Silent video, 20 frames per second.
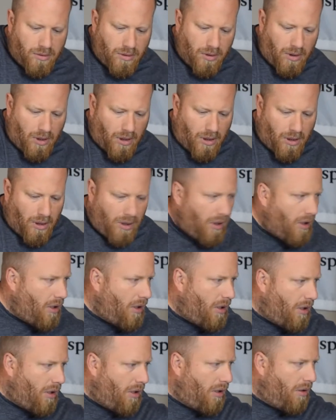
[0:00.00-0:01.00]

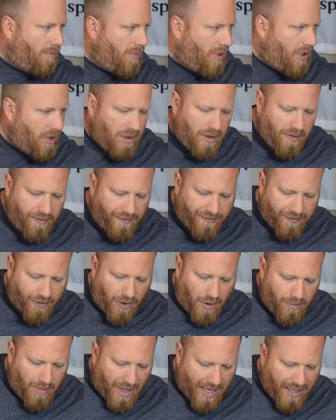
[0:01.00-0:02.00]
Um,
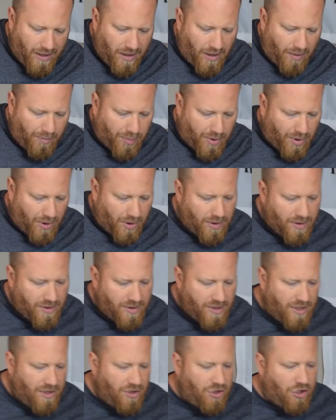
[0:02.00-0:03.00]
from my
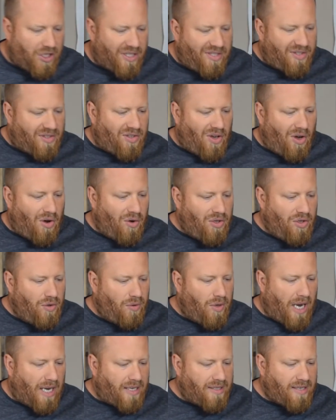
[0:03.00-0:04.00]
numbers, just so you
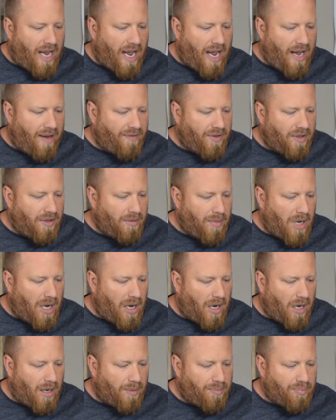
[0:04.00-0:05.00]
guys have them,
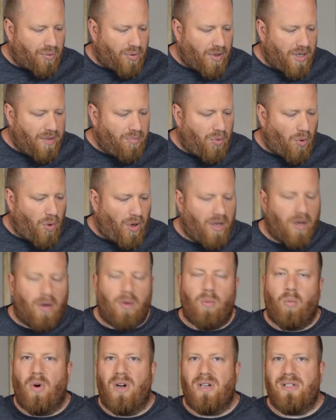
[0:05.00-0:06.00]
uh,
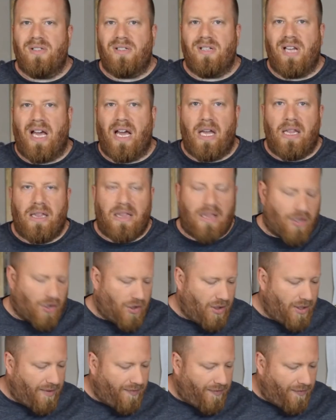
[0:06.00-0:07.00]
pre-boil was ten
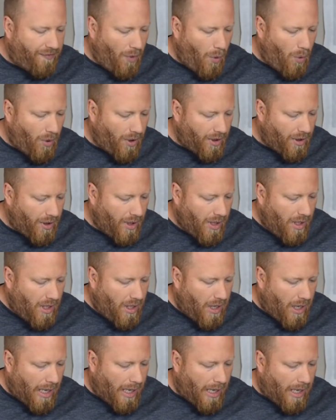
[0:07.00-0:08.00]
thirty-four,
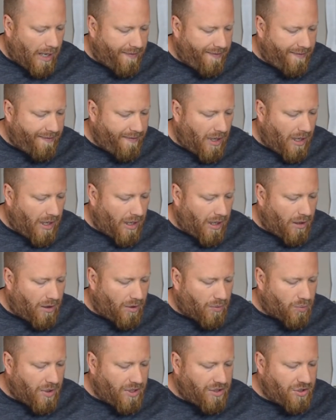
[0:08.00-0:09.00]
uh, uh,
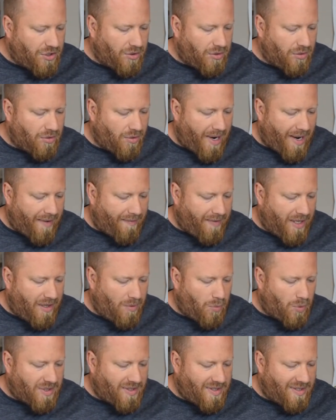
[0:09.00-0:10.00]
original gravity
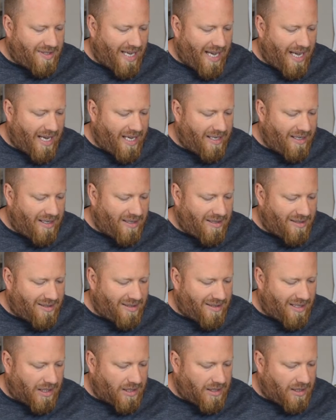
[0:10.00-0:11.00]
was ten
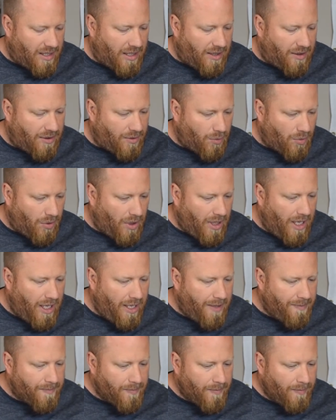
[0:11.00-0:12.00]

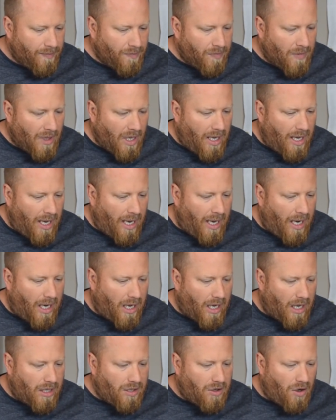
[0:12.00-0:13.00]
sixty-three,
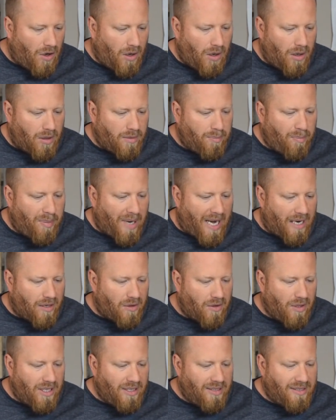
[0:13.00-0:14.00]
and on
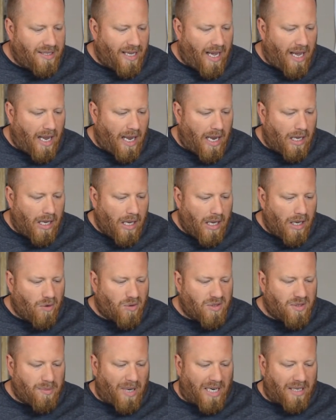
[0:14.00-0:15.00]
bottling day, it
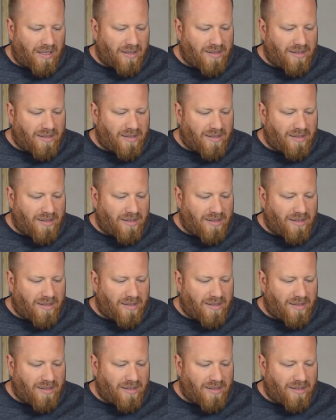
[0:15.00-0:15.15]
was about a